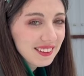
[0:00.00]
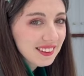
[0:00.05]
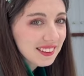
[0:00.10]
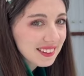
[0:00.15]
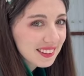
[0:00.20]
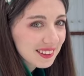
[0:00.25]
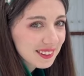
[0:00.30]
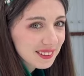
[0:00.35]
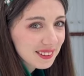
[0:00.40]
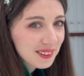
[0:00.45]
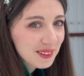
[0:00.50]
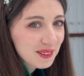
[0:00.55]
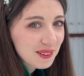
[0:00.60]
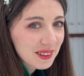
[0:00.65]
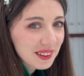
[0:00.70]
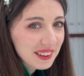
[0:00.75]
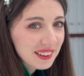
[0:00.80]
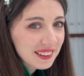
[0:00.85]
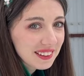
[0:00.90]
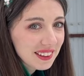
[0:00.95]
Lisa snow
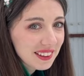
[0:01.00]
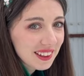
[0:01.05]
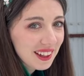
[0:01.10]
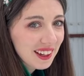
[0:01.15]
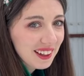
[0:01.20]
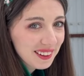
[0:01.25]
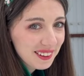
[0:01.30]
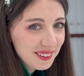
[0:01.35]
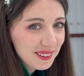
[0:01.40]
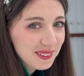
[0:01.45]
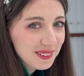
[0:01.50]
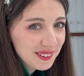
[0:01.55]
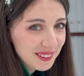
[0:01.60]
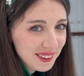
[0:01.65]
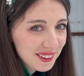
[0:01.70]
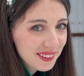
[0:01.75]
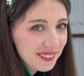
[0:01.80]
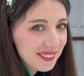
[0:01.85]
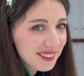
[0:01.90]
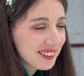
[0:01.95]
cleaning at your
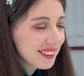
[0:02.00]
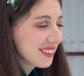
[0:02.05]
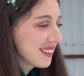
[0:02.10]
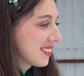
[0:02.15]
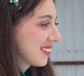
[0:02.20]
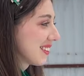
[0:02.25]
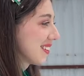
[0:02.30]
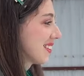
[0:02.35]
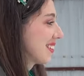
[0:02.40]
service.